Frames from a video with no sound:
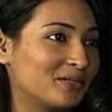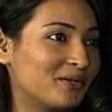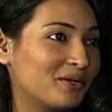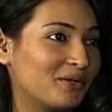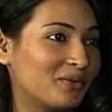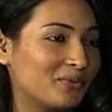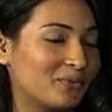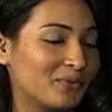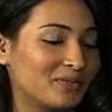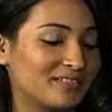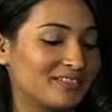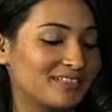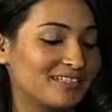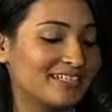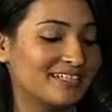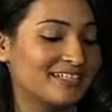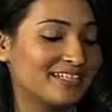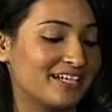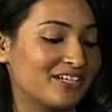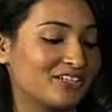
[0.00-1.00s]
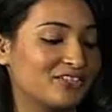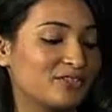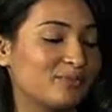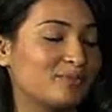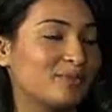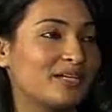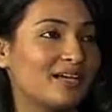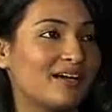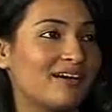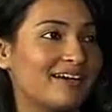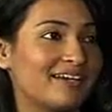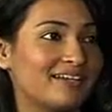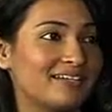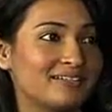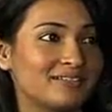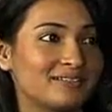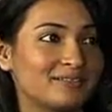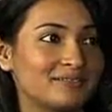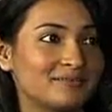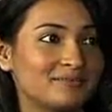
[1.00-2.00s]
What is the intention
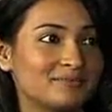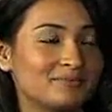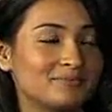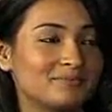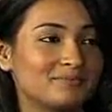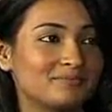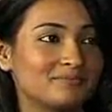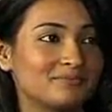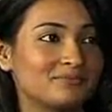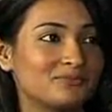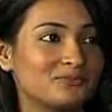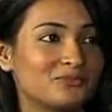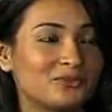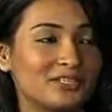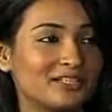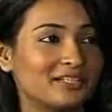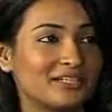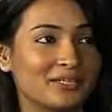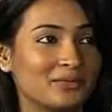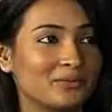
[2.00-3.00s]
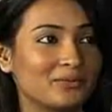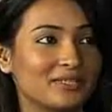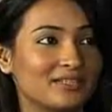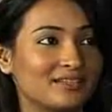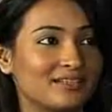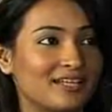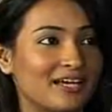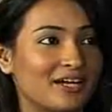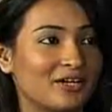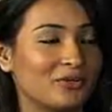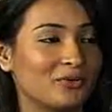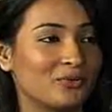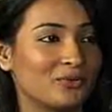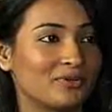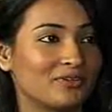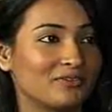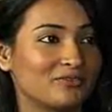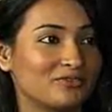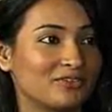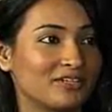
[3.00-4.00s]
behind working with
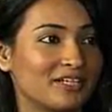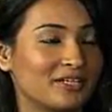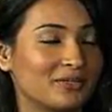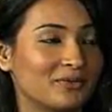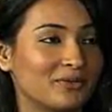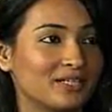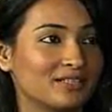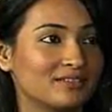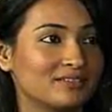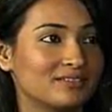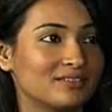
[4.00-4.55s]
Landor for AUS?